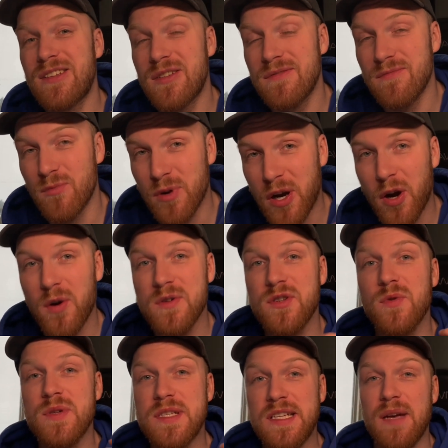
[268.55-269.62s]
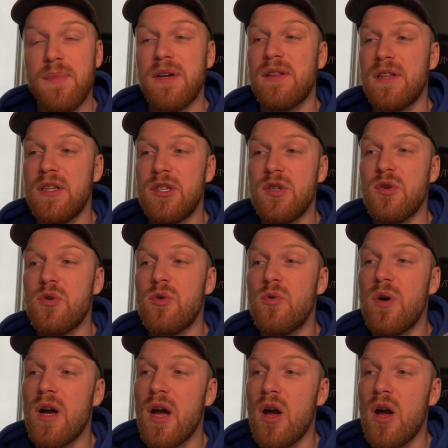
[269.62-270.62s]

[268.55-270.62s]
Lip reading: rehearsals typically do